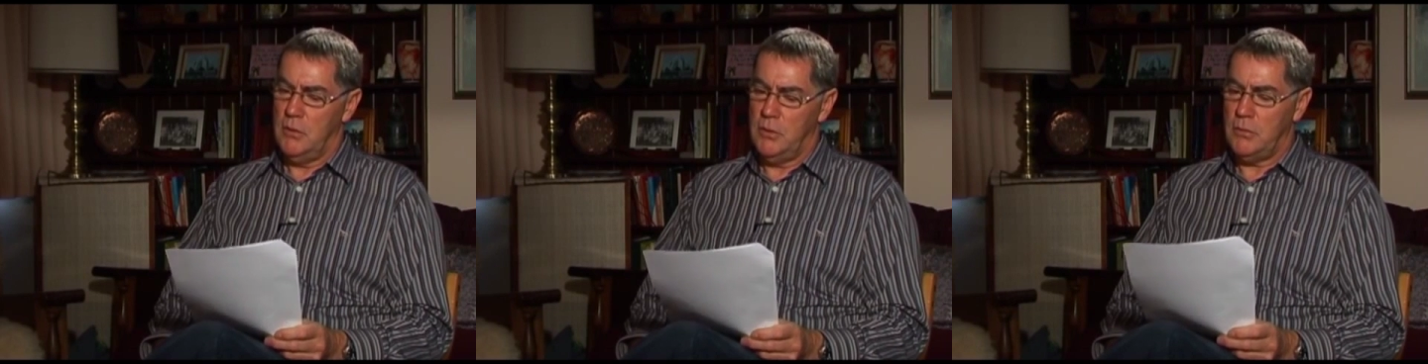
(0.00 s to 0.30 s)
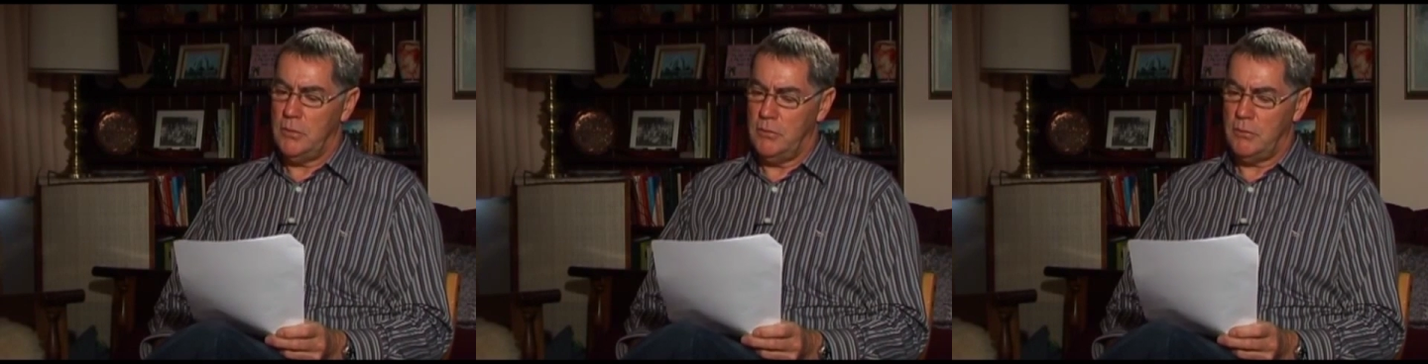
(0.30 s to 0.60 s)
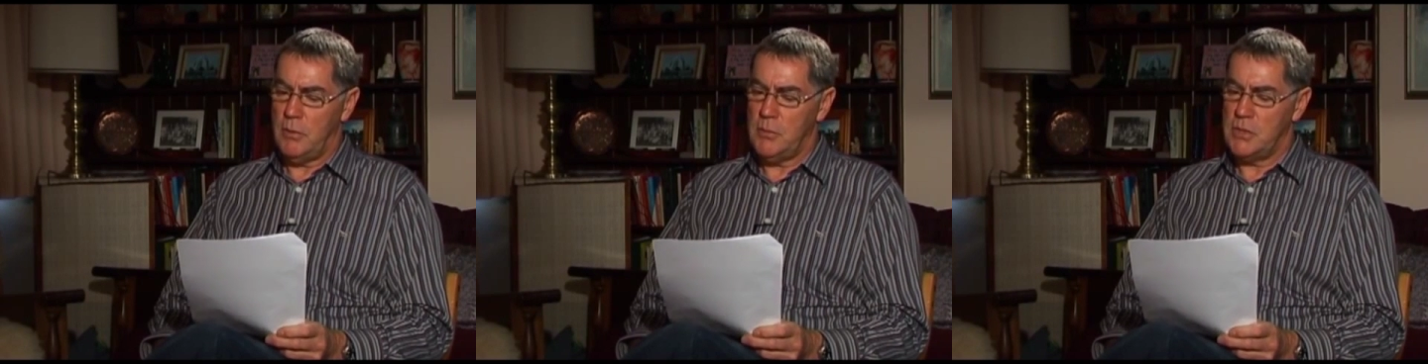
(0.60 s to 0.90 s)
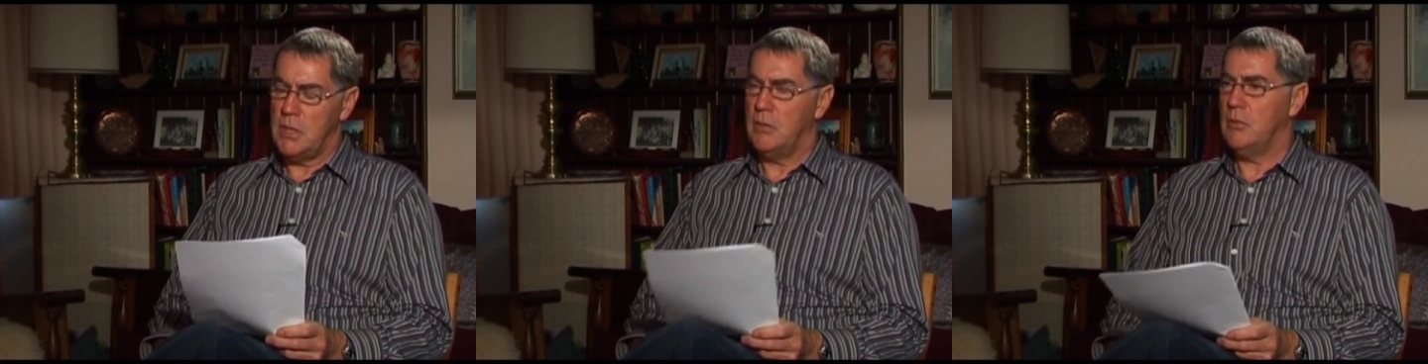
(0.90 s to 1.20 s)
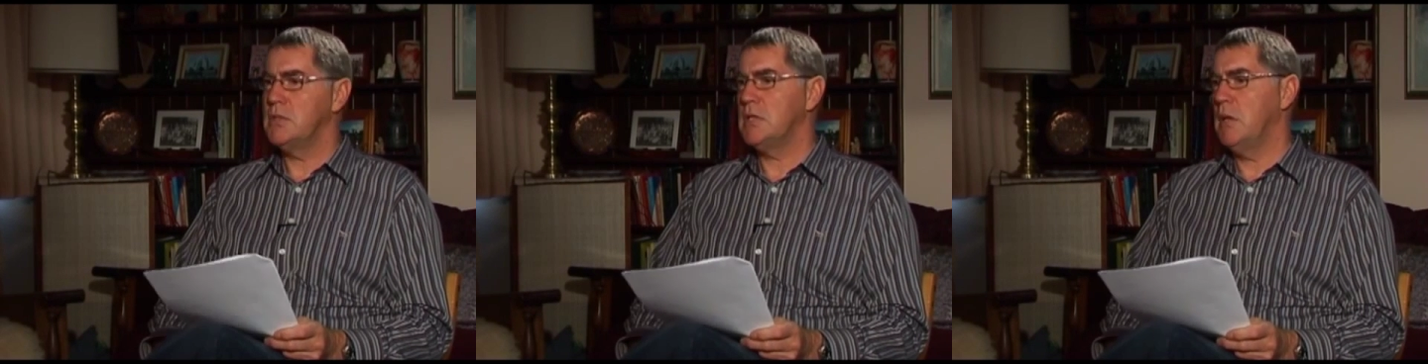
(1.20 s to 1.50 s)
noted from the
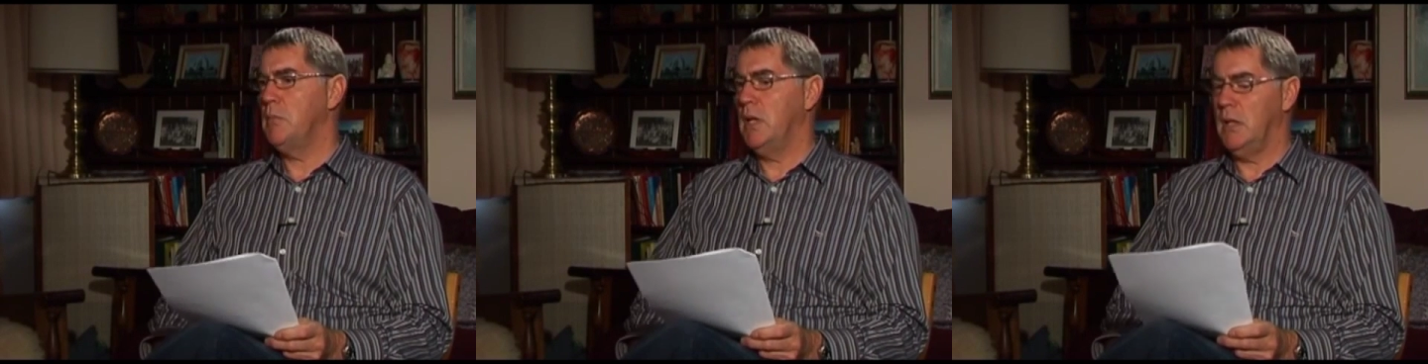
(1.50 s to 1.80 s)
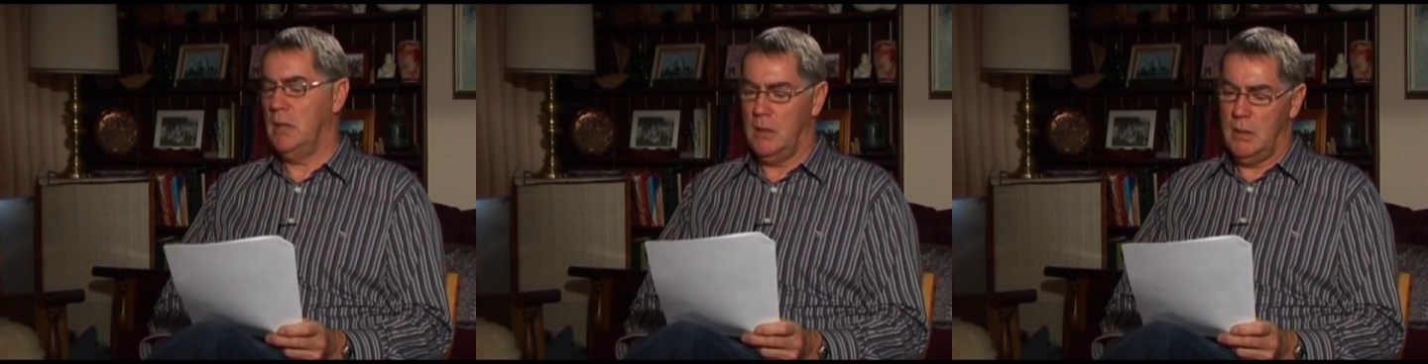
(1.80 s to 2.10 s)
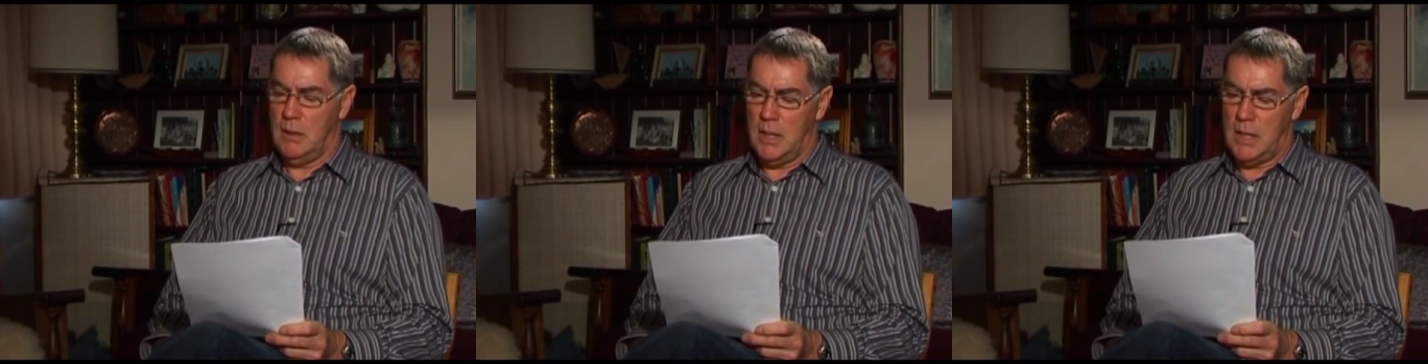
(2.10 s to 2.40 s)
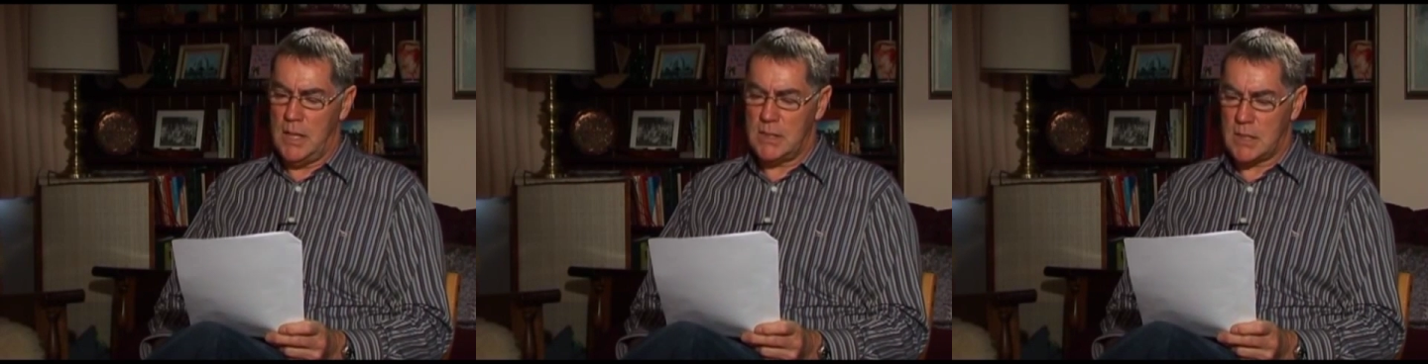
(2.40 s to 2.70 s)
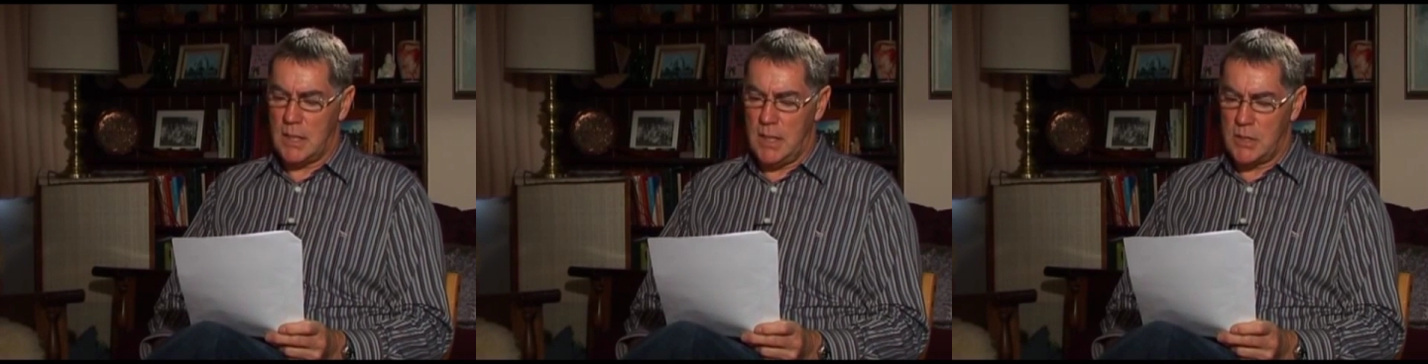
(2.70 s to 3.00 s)
General Assembly an
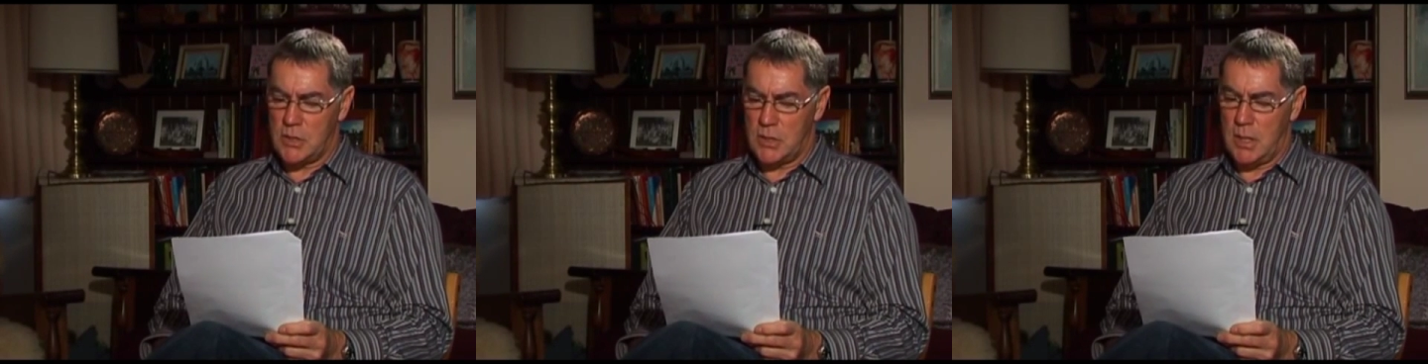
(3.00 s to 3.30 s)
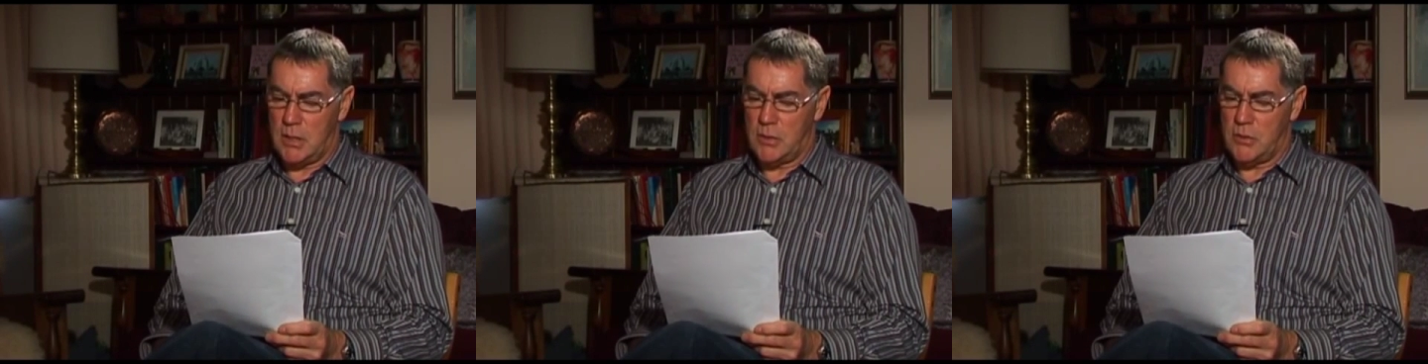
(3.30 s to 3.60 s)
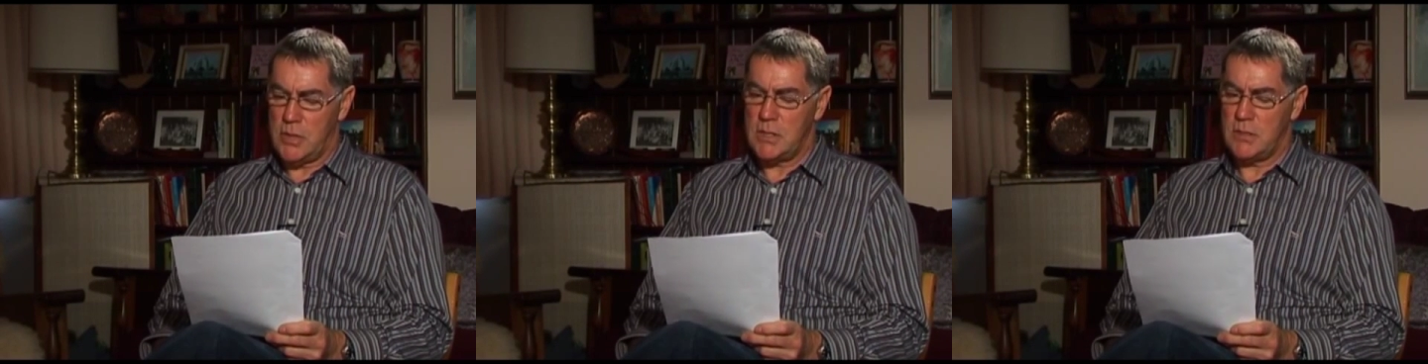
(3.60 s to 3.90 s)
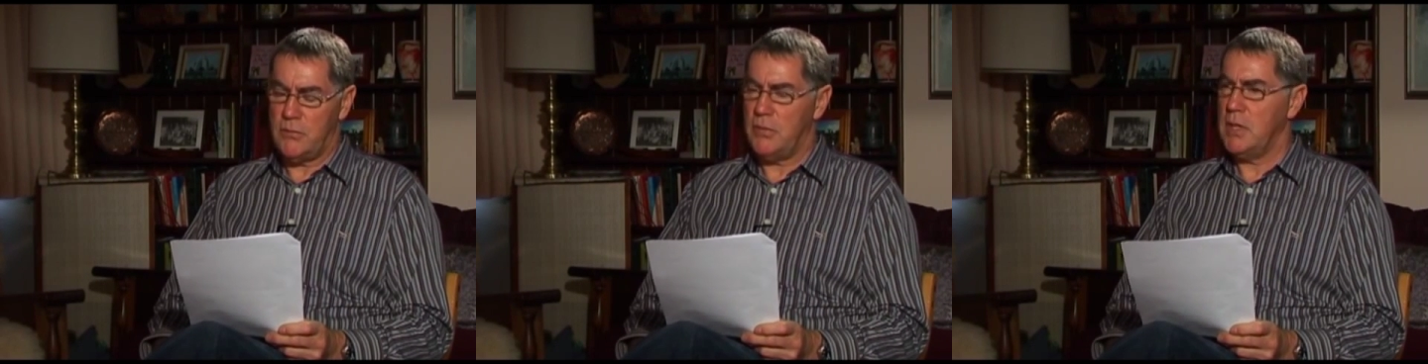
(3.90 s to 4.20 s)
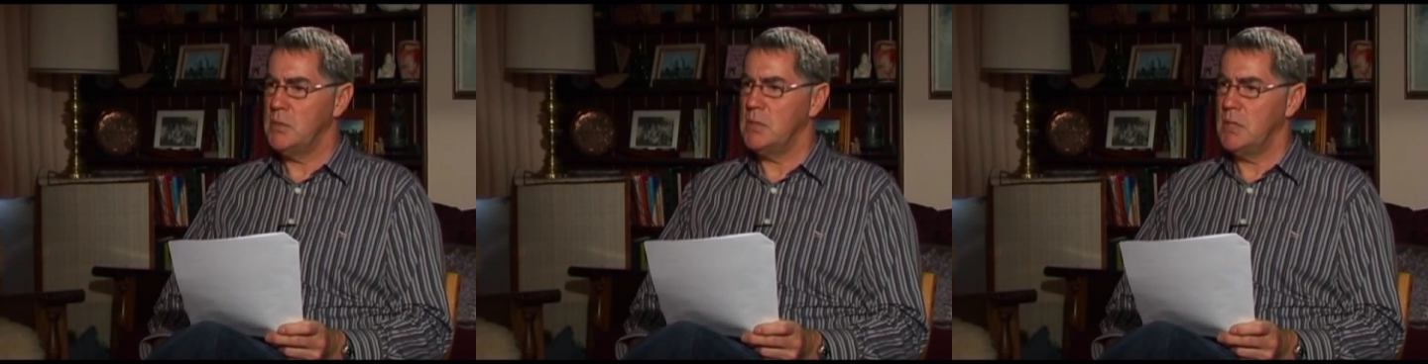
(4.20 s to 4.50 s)
escalation and increased
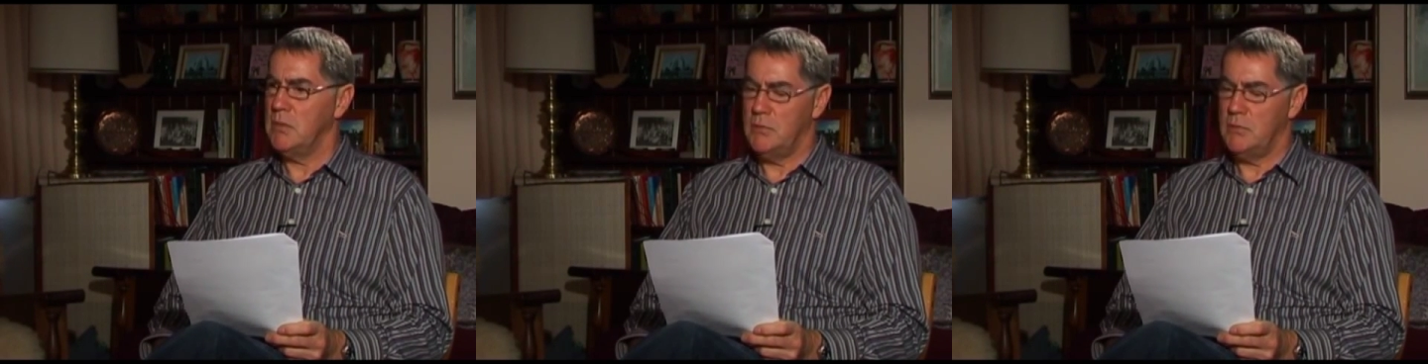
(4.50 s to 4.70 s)
frequency